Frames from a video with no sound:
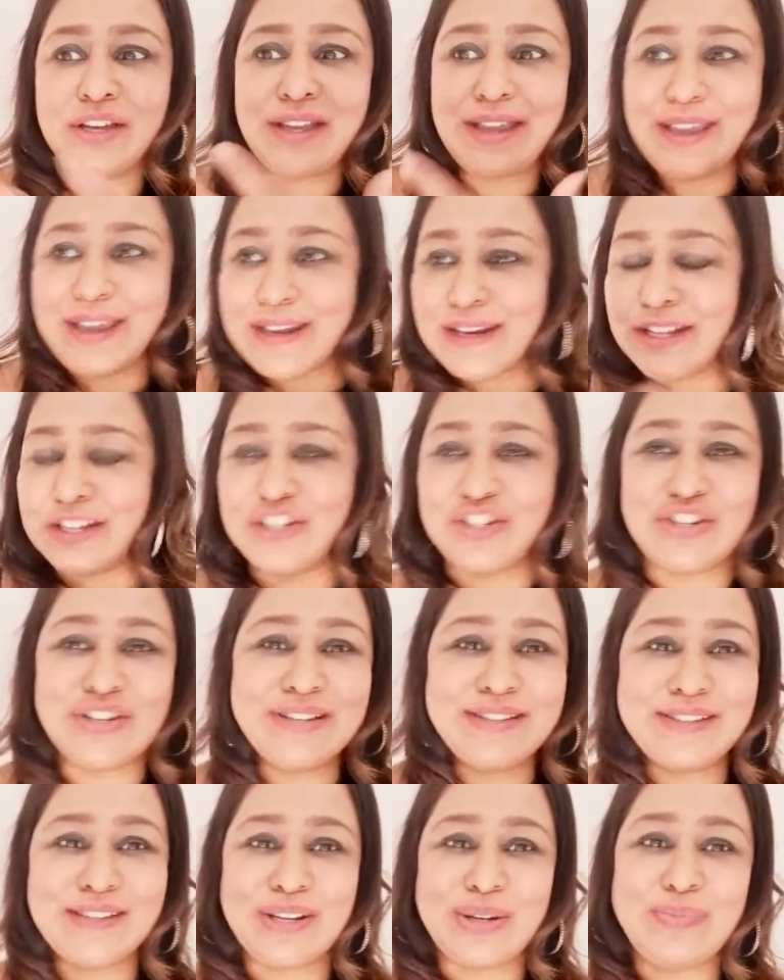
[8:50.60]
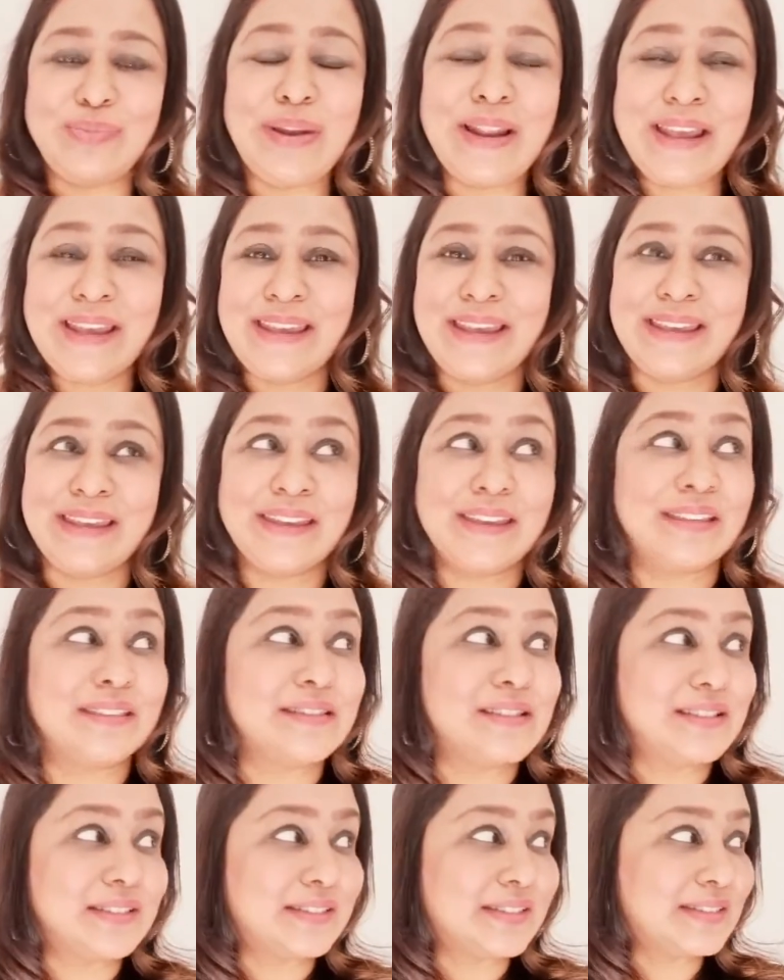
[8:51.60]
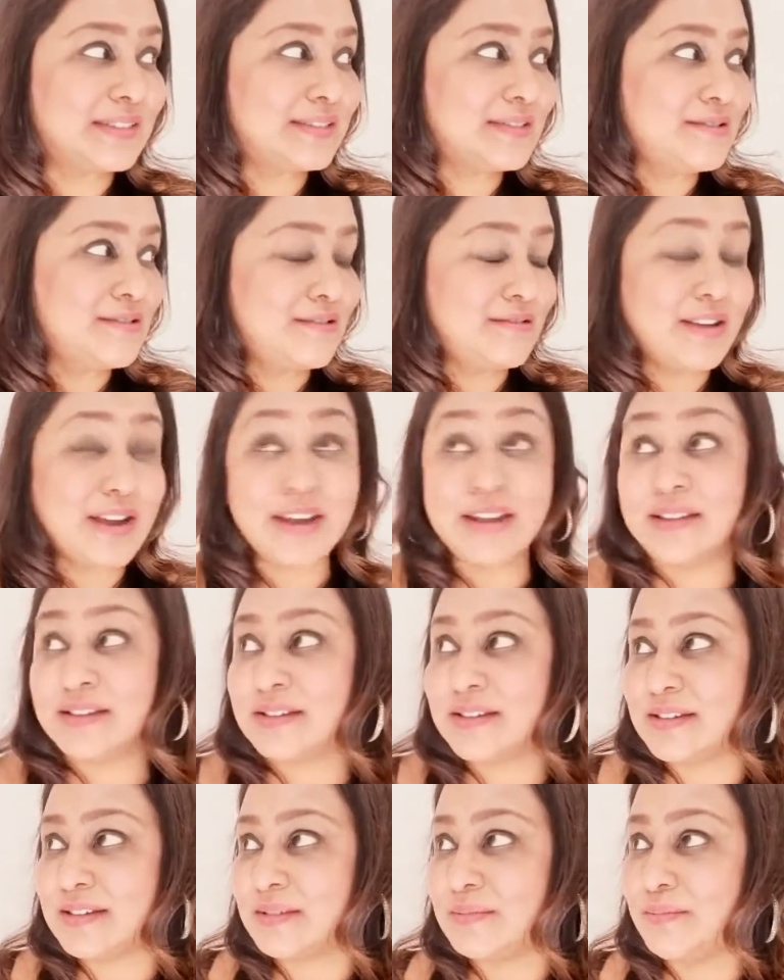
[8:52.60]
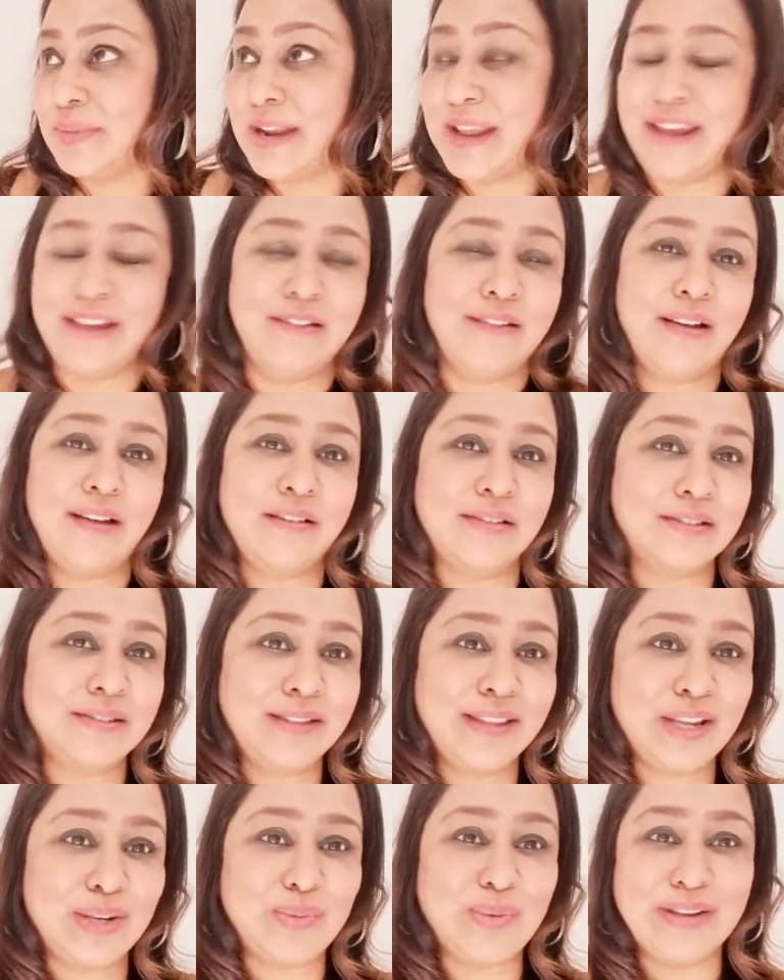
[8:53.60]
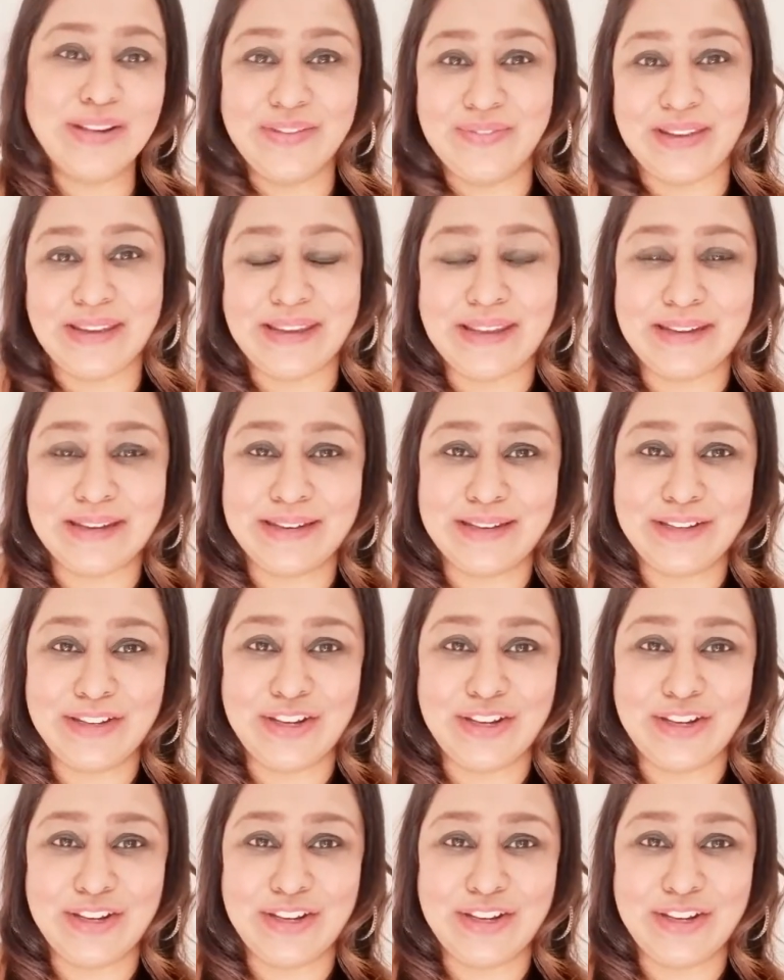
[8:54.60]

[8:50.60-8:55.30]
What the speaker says: energies that are playing in this great playground that we're living in,